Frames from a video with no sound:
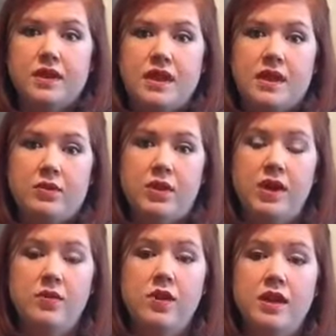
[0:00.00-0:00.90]
eat what I
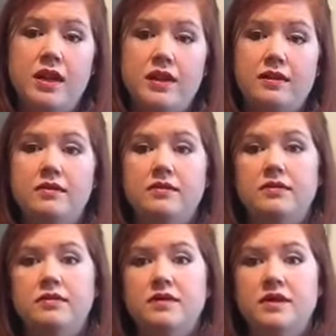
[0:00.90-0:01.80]
want,
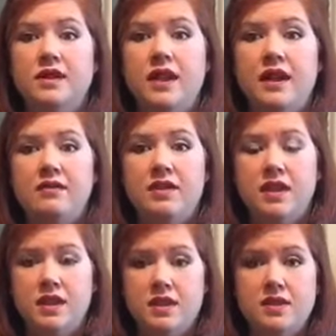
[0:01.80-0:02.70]
have
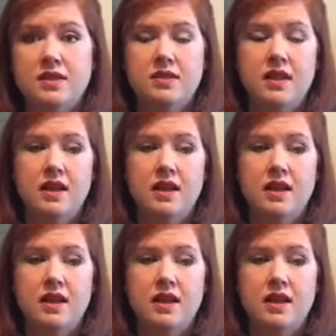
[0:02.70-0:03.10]
things